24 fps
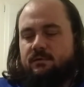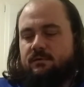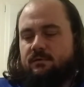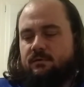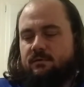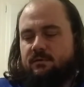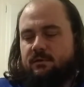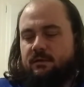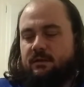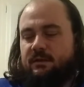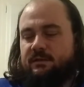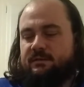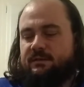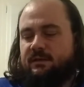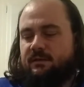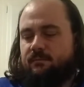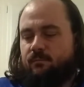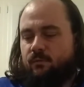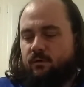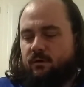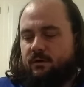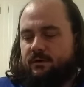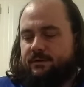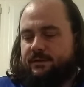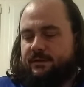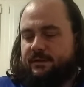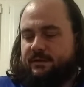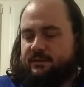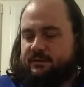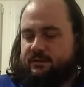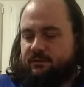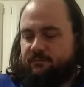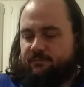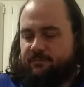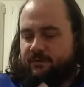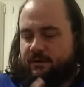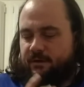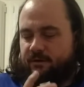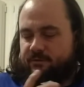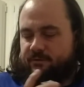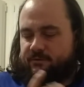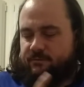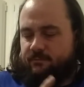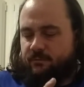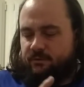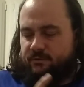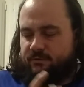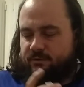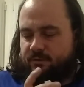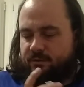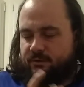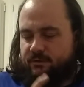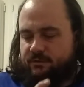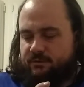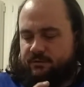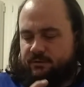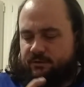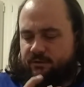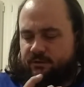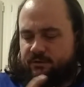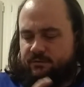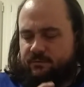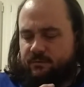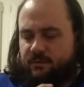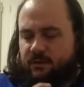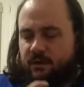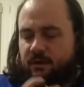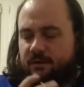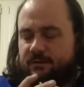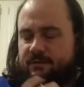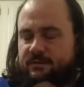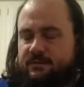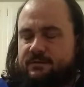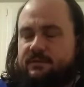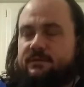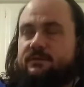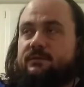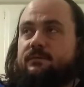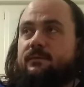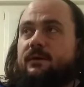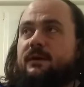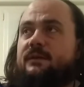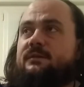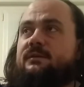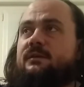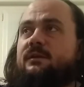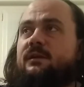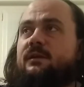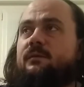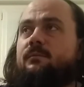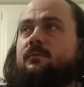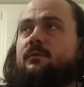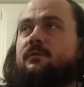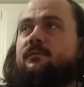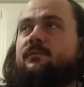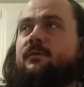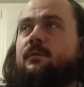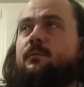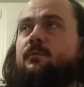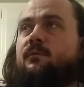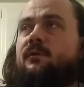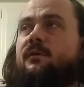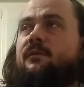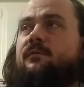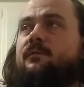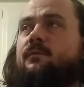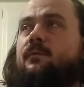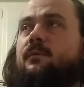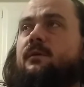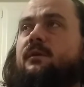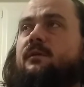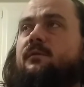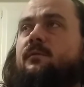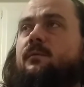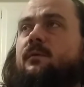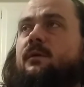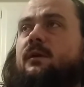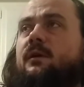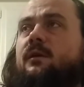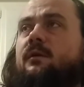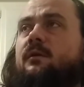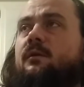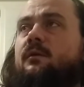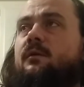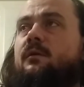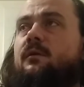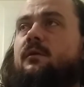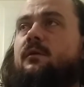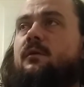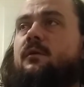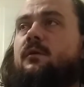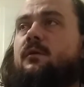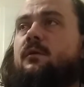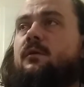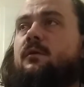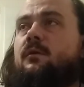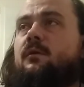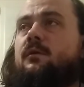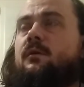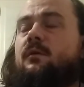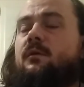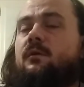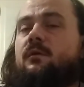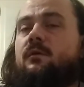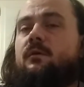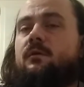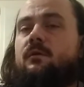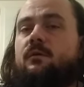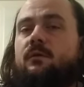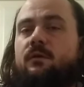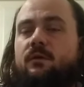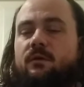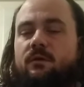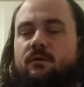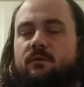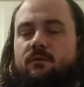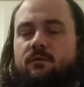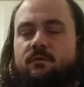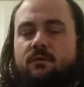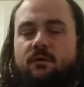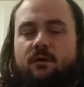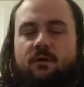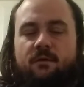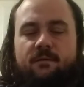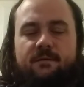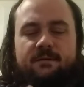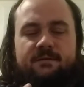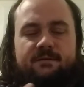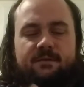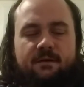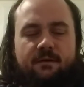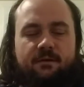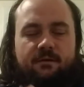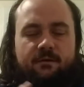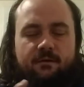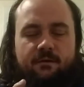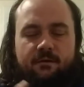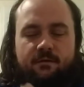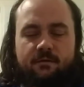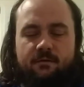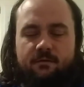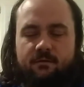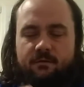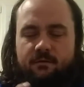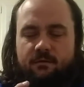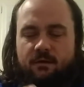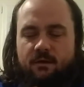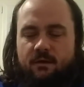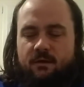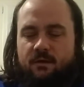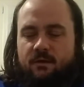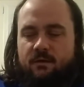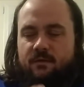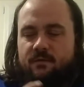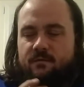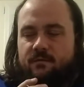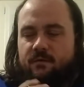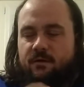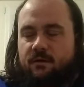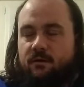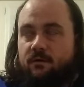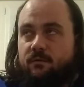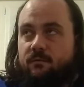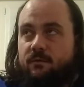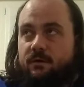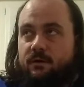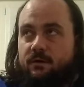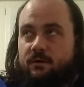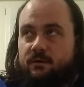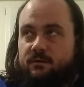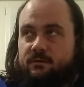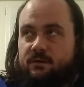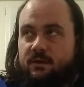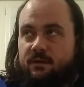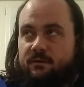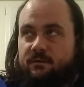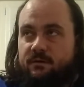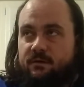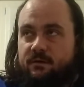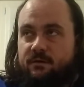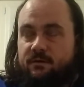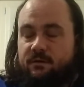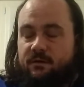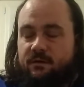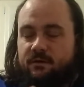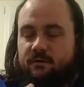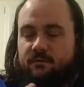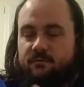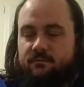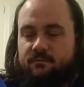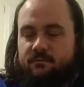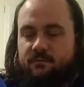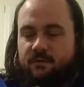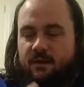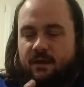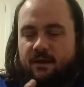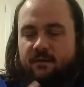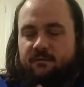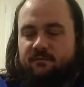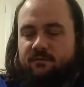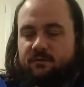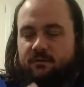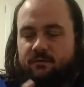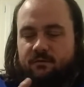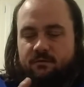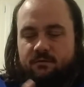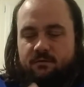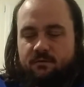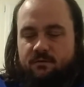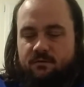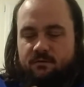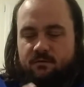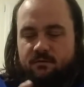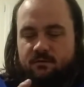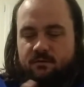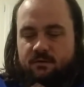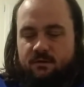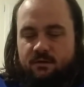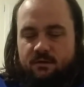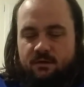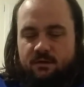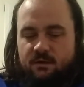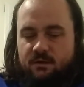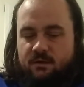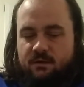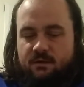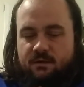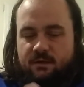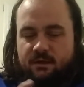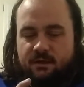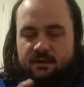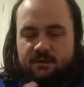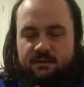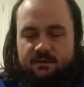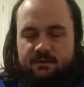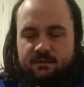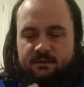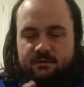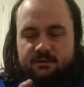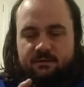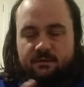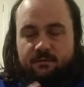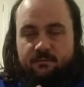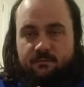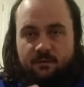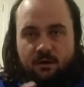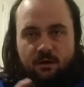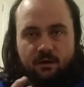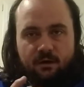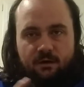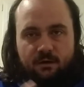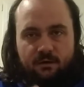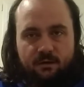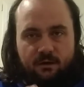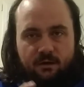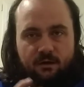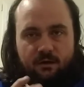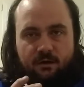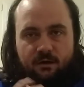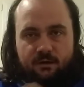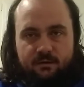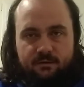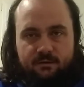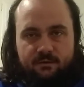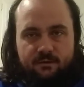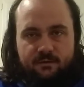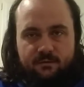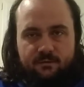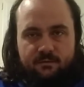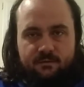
Hold on, let's get more into this. Your fears, emotional concerns regarding the situation, Libra, in February of 2020. You know, all these other tarot readers out there, they don't ever get into some heart-to-heart,